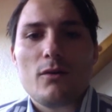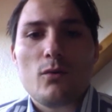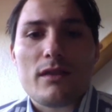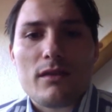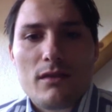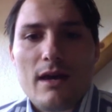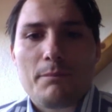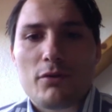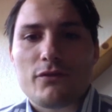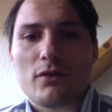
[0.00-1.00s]
with their
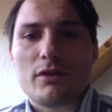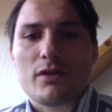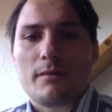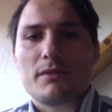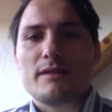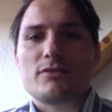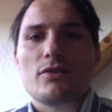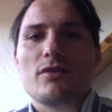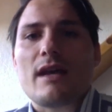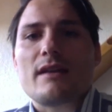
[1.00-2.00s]
portfolio companies,
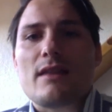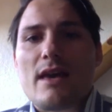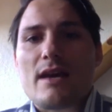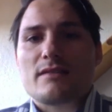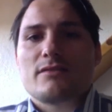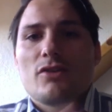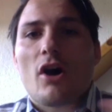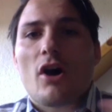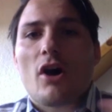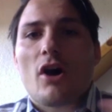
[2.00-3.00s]
so that there is
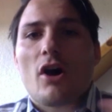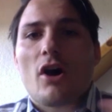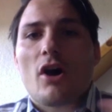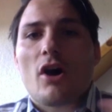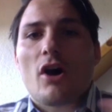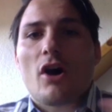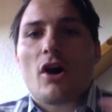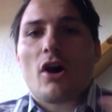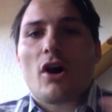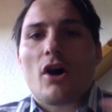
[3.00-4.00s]
not enough money
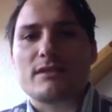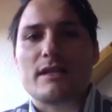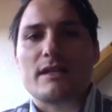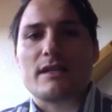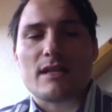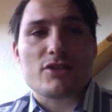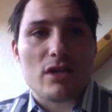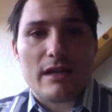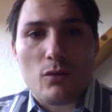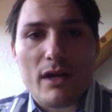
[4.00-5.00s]
because there's such a
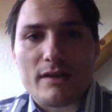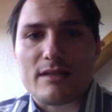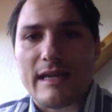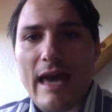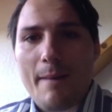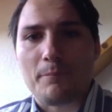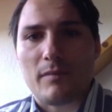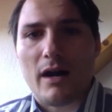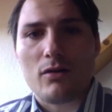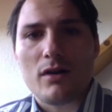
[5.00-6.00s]
liquidity gap
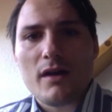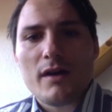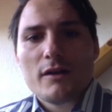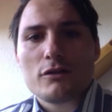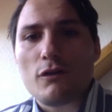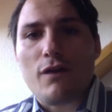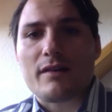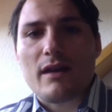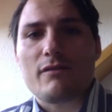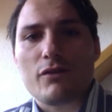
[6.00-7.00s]
now to fund
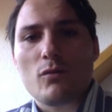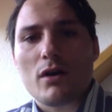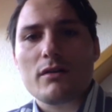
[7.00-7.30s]
everyone.